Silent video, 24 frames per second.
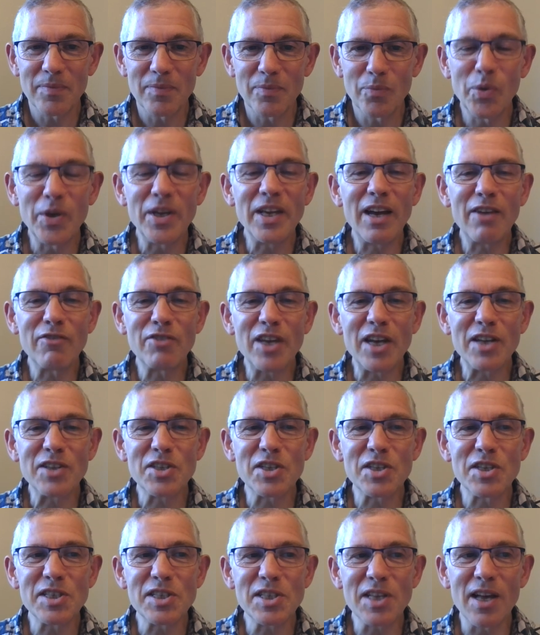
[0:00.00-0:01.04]
We have yet
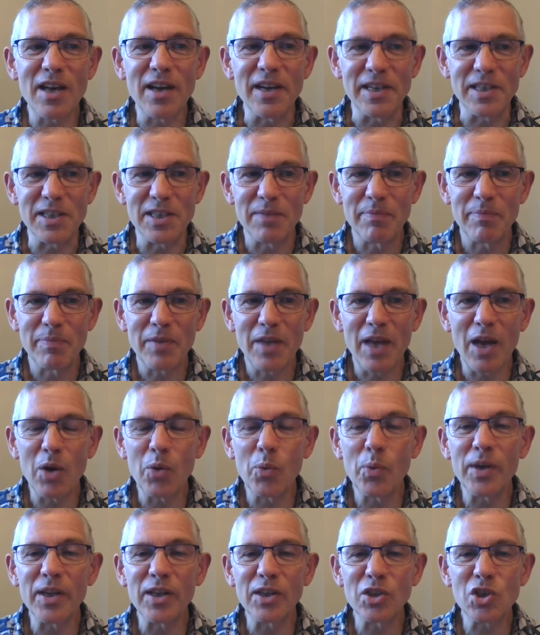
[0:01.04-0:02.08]
to decide how
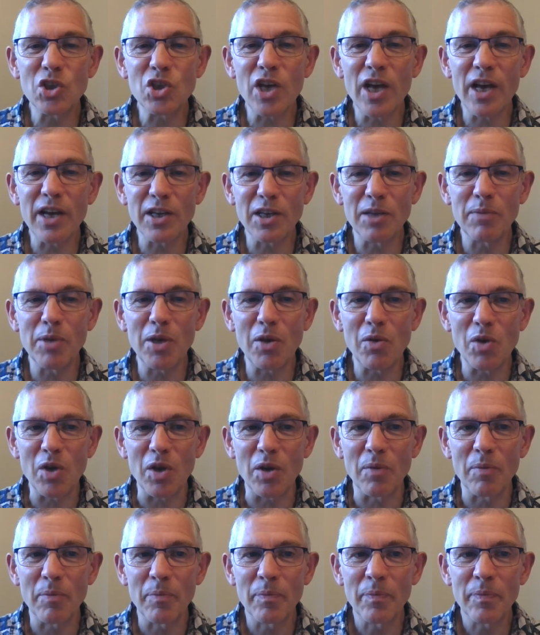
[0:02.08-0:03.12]
we'll share
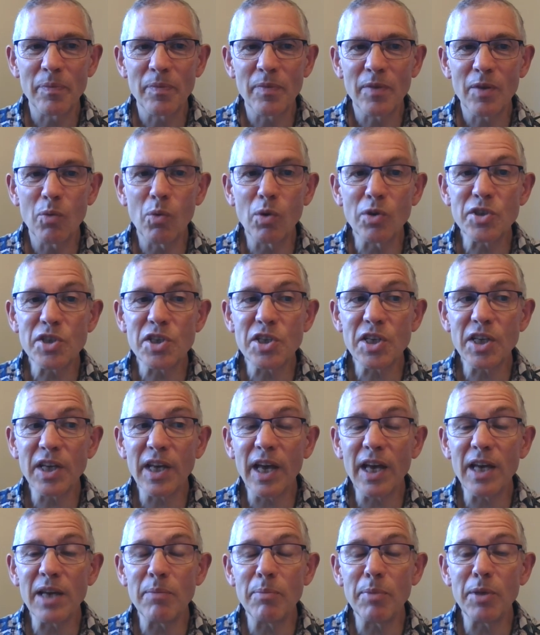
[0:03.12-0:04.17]
communion once it
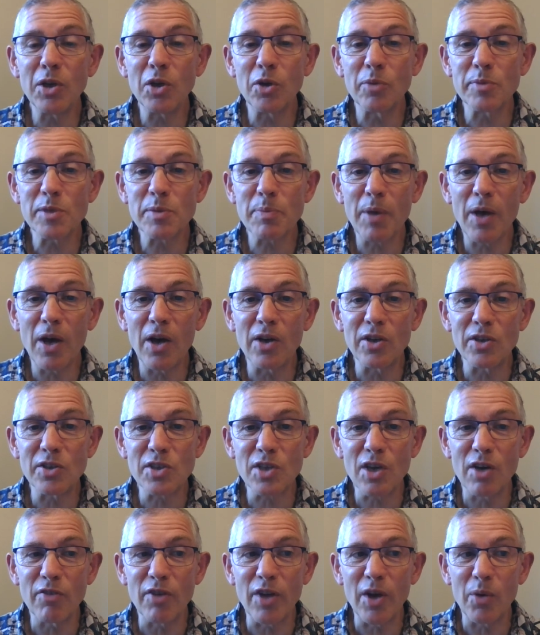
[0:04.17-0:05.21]
again becomes part
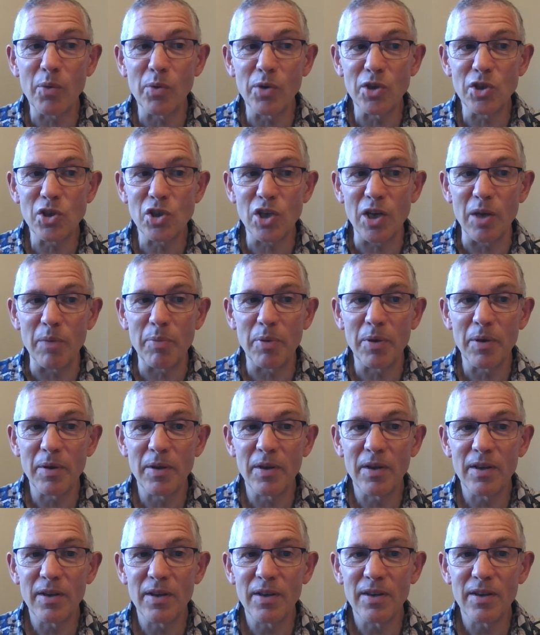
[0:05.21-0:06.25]
of our worship.
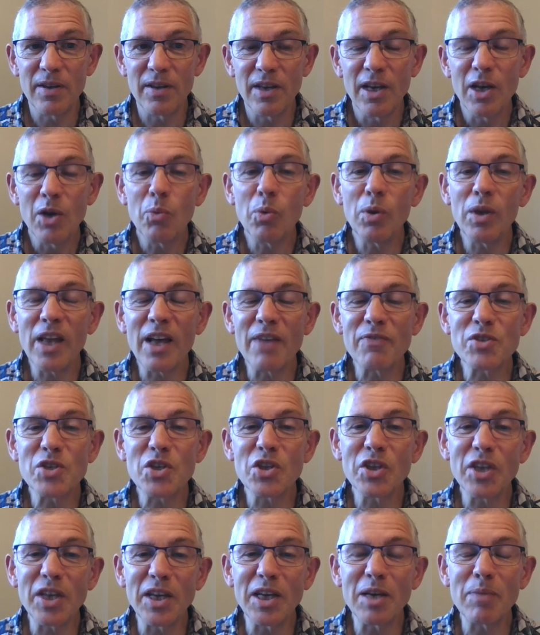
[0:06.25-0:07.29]
We'll have to
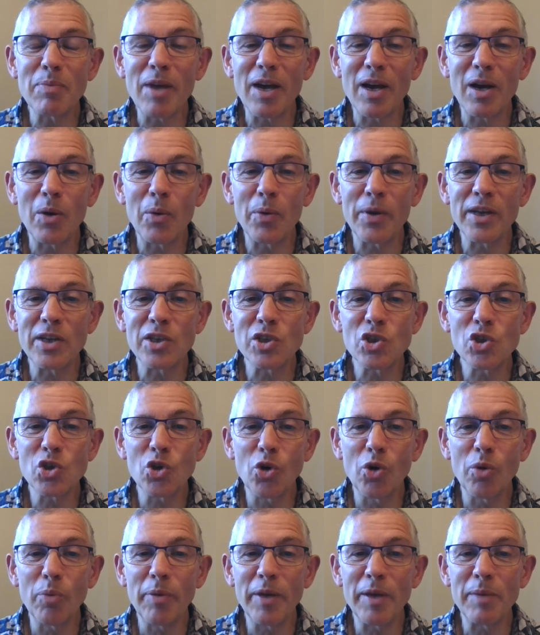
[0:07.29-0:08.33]
think about how we
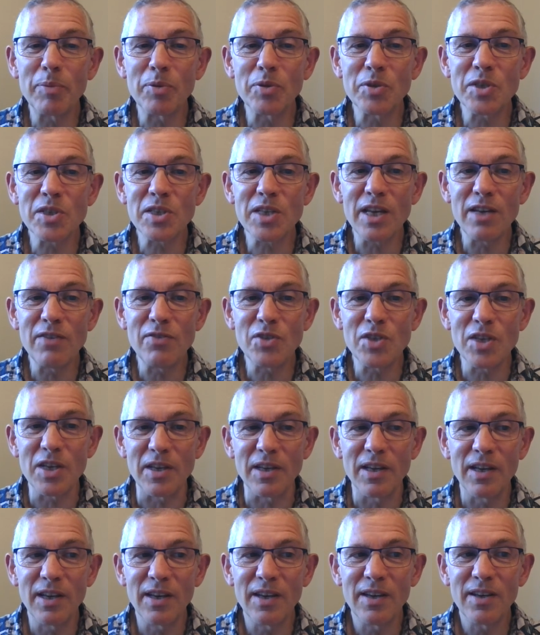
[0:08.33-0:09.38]
ensure people's
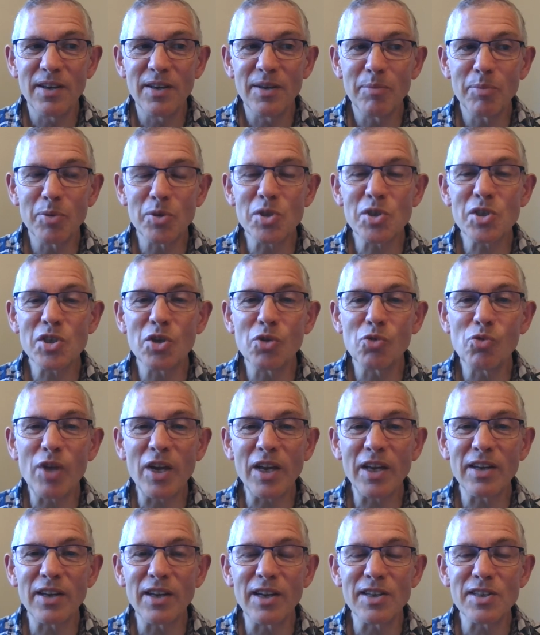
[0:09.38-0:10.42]
safety but still
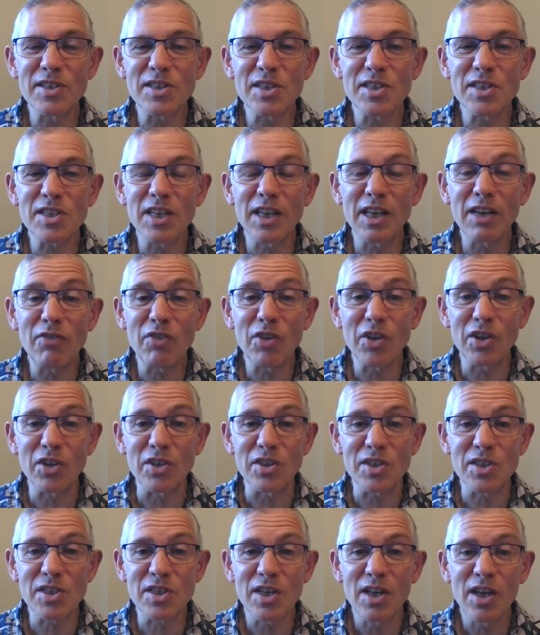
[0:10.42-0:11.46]
recognise the
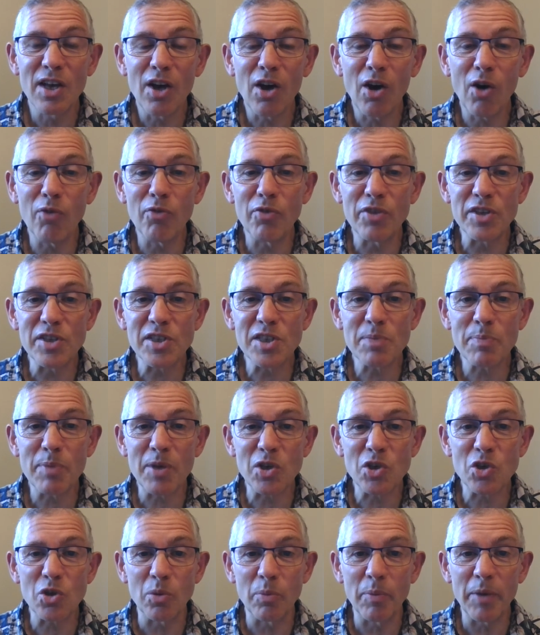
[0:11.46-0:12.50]
significance of this
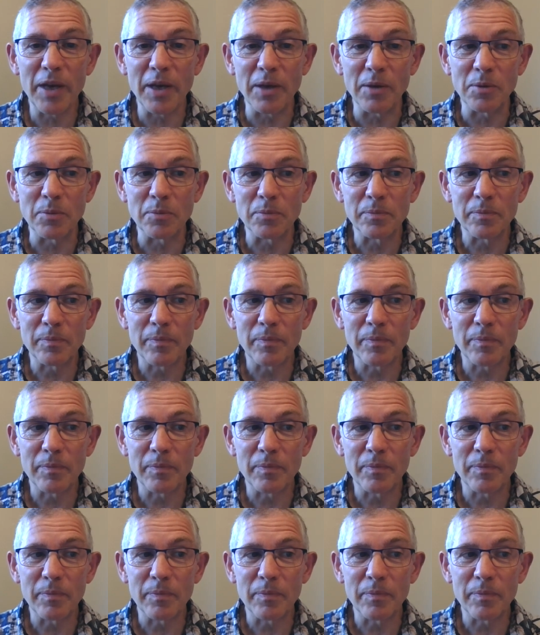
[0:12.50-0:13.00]
special meal.